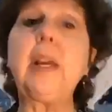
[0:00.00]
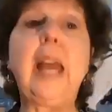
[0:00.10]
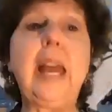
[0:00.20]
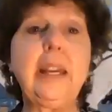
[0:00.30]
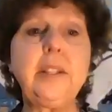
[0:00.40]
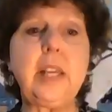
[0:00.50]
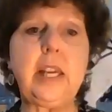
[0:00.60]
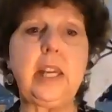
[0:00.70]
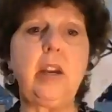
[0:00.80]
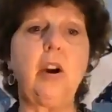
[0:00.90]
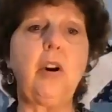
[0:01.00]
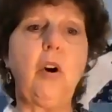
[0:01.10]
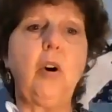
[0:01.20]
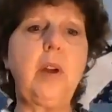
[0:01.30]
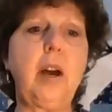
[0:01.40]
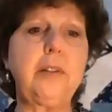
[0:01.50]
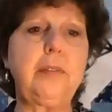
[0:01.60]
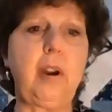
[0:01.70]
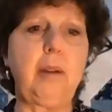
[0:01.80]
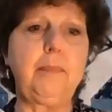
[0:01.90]
and E are all cut
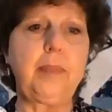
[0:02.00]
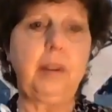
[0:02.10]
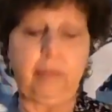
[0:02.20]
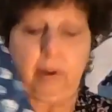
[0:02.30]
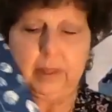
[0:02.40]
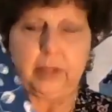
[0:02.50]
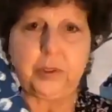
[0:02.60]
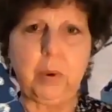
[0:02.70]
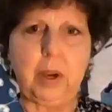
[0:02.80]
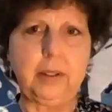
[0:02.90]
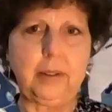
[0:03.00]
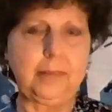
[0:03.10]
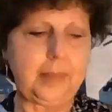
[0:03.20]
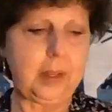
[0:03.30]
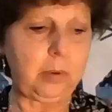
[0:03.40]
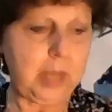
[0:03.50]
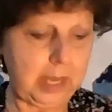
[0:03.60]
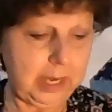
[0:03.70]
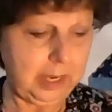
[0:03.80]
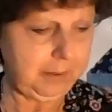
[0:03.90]
from this one,
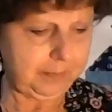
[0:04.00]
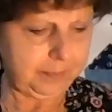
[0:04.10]
okay?